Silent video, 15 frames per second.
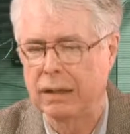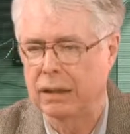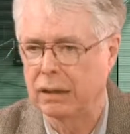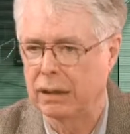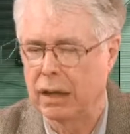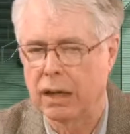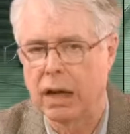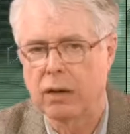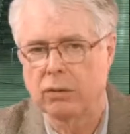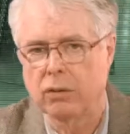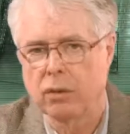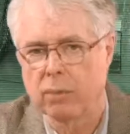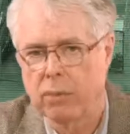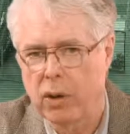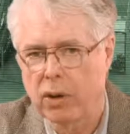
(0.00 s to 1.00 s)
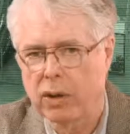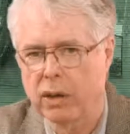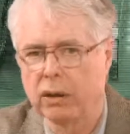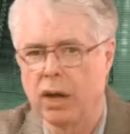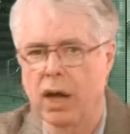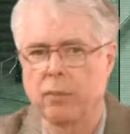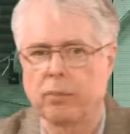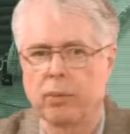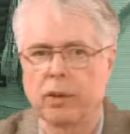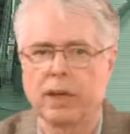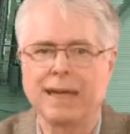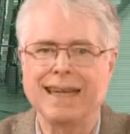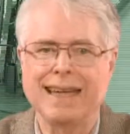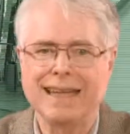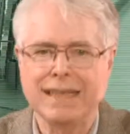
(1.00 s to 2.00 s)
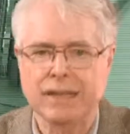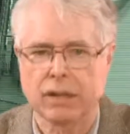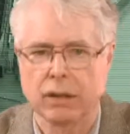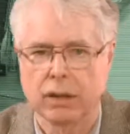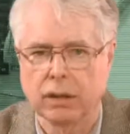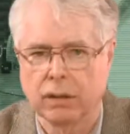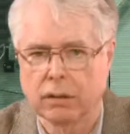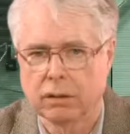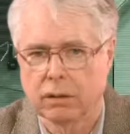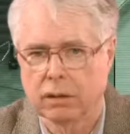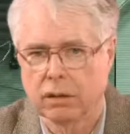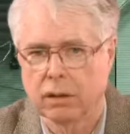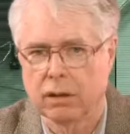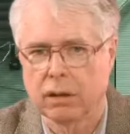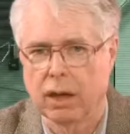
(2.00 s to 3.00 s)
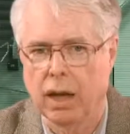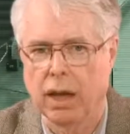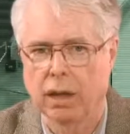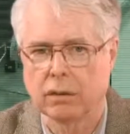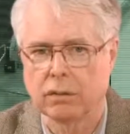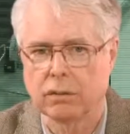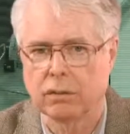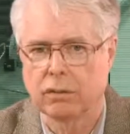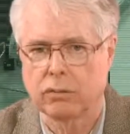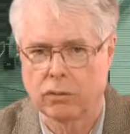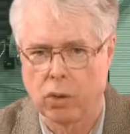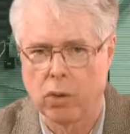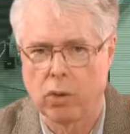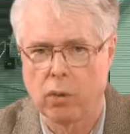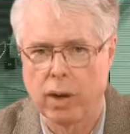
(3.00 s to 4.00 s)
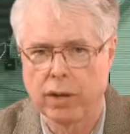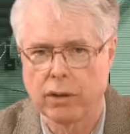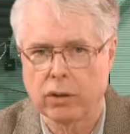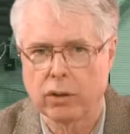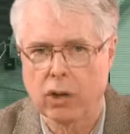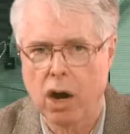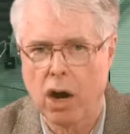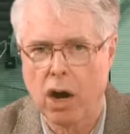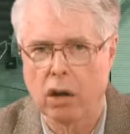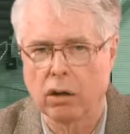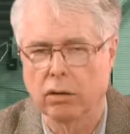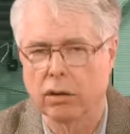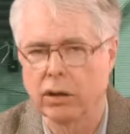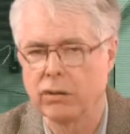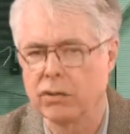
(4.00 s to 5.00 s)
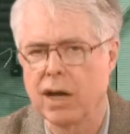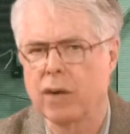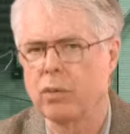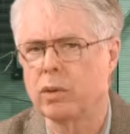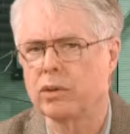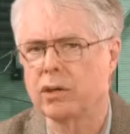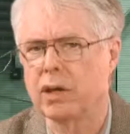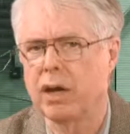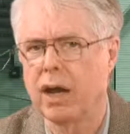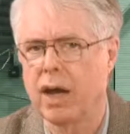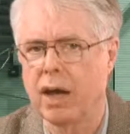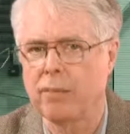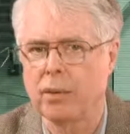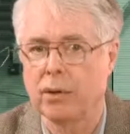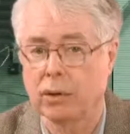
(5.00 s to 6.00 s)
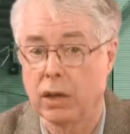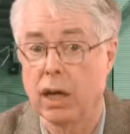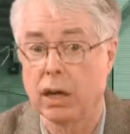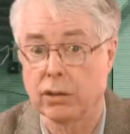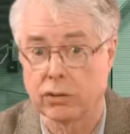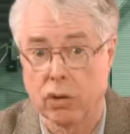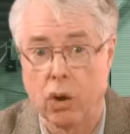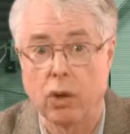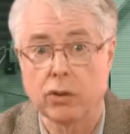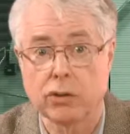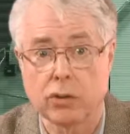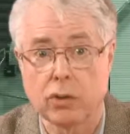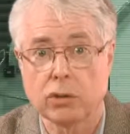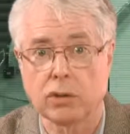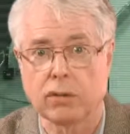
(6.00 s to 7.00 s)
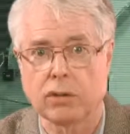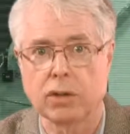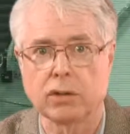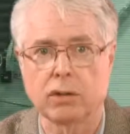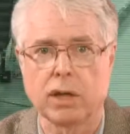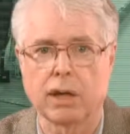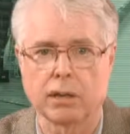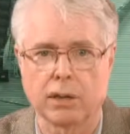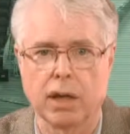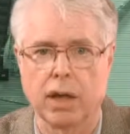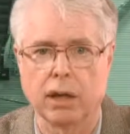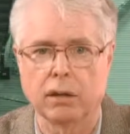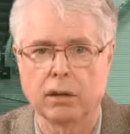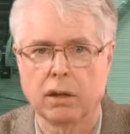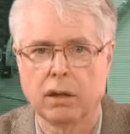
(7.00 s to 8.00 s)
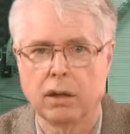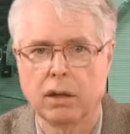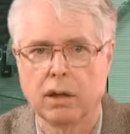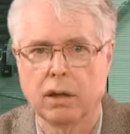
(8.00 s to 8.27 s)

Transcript: he can get out to the parking lot pretty easily and tow away your car. Is that what's going to happen? Yes, all sorts of things like that